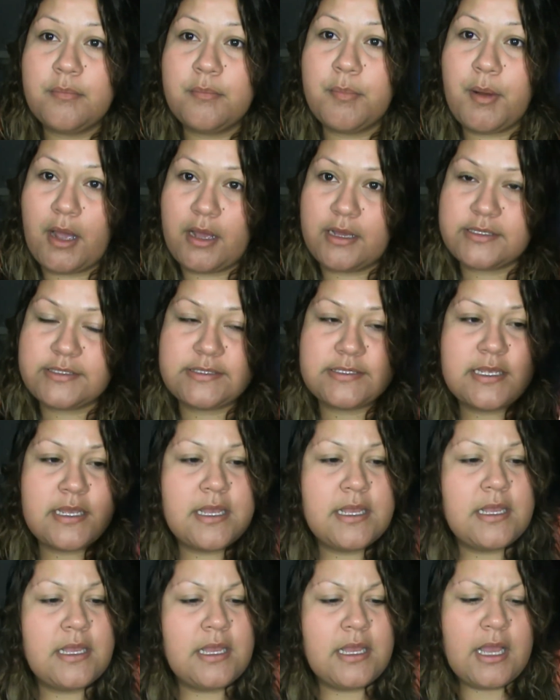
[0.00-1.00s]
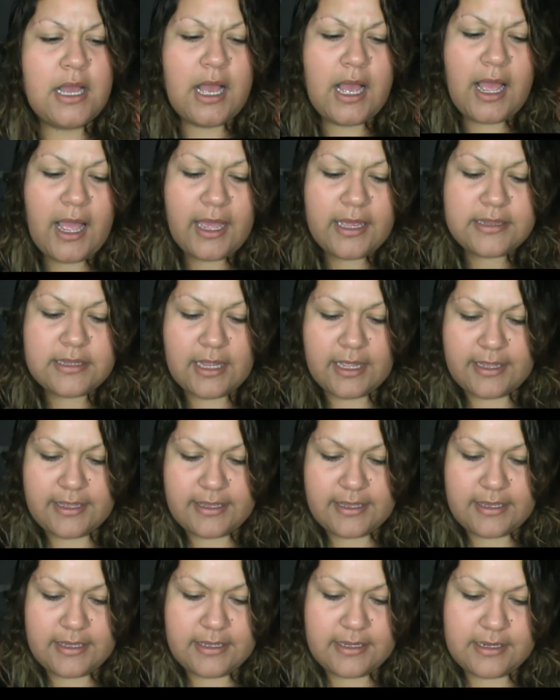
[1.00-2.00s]
box. I
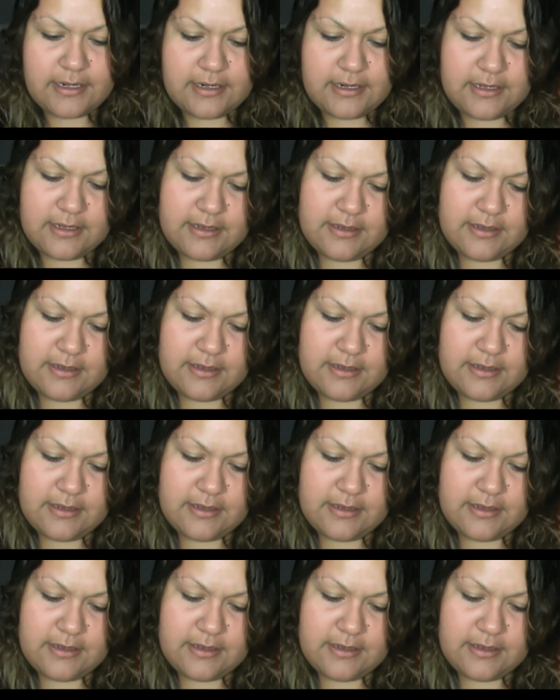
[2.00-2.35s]
like it.